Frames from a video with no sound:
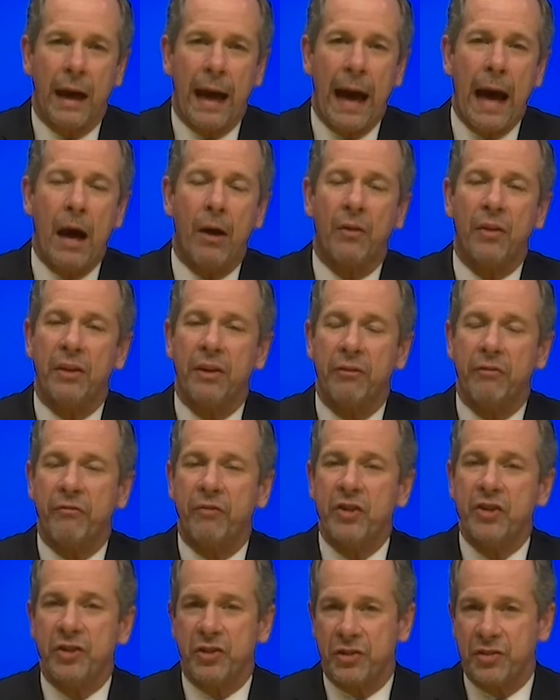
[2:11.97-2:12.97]
how the
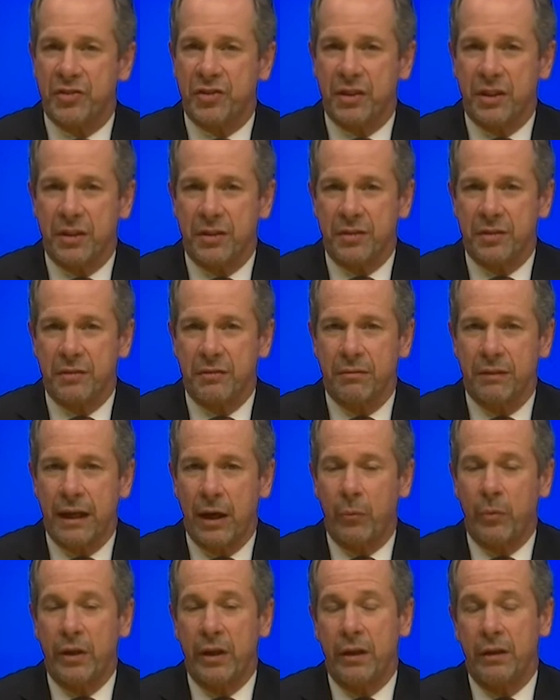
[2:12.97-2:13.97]
efficiencies
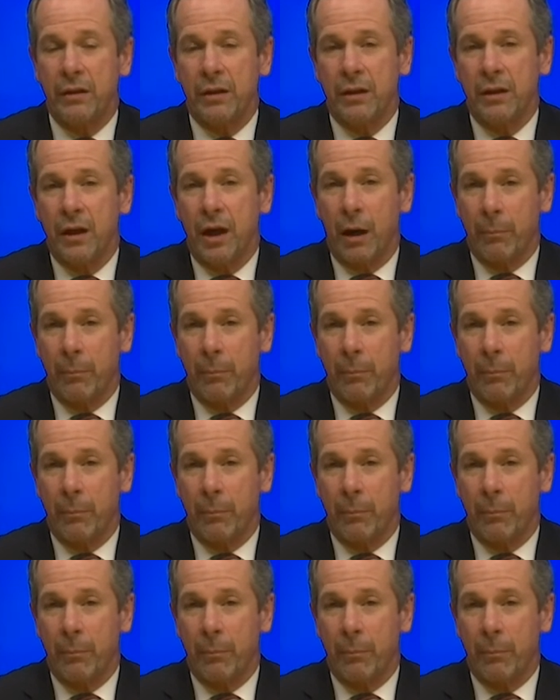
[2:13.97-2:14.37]
that we